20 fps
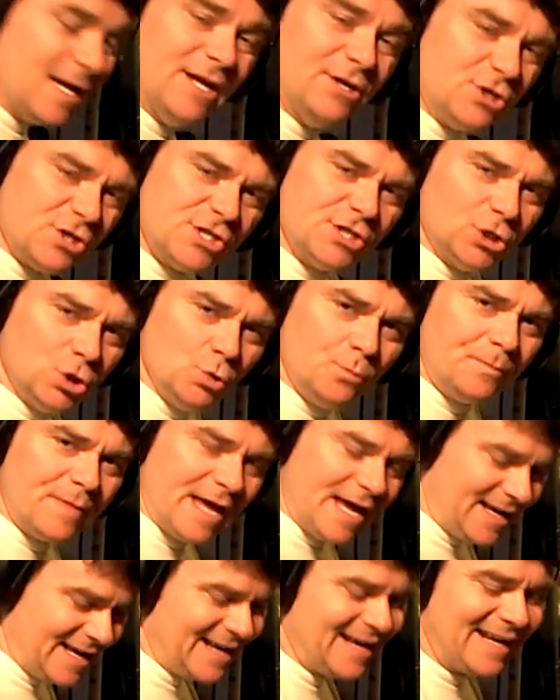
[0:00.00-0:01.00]
Just loop
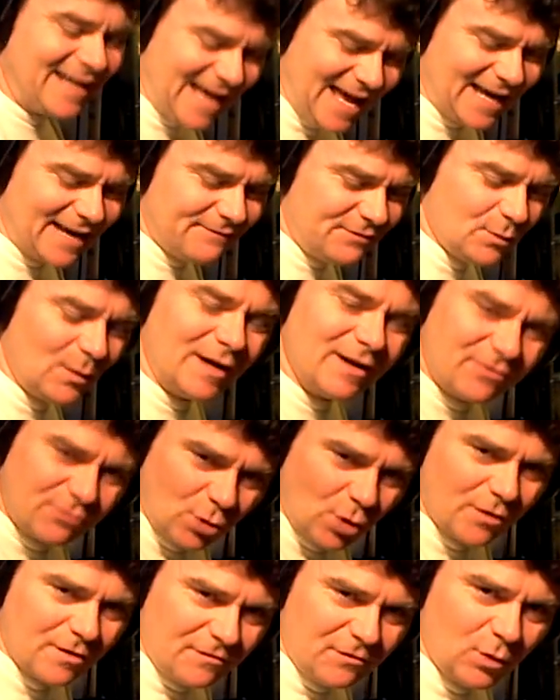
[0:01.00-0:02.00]
that. And again, if you want to
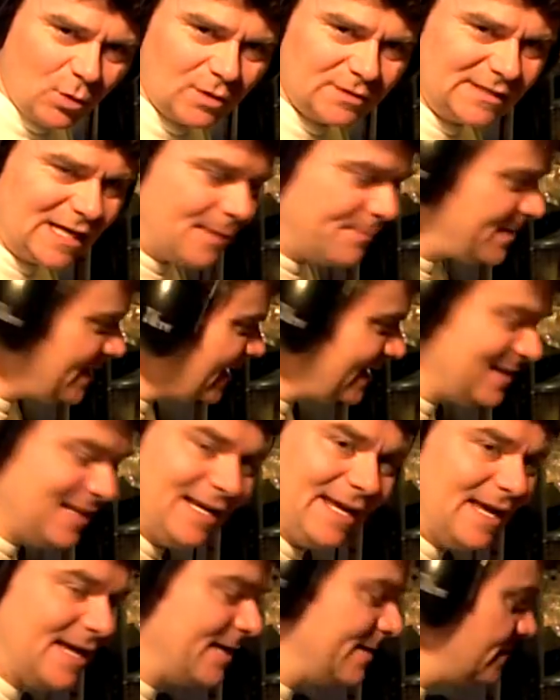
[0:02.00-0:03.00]
throw the floor tom thing in, you
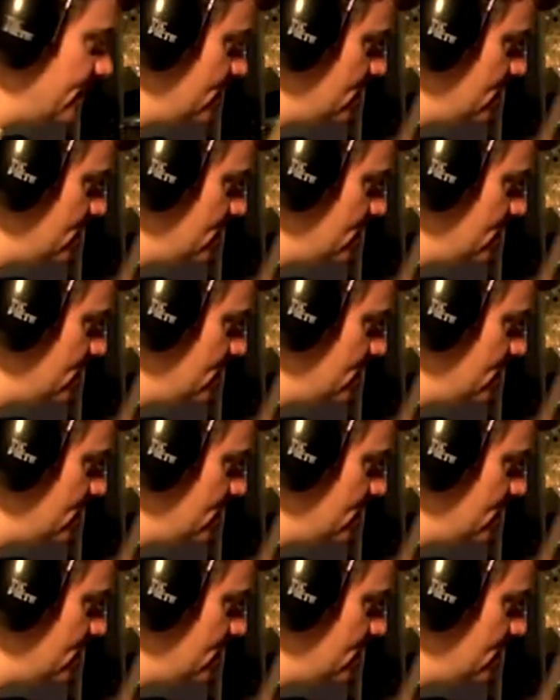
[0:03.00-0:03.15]
can.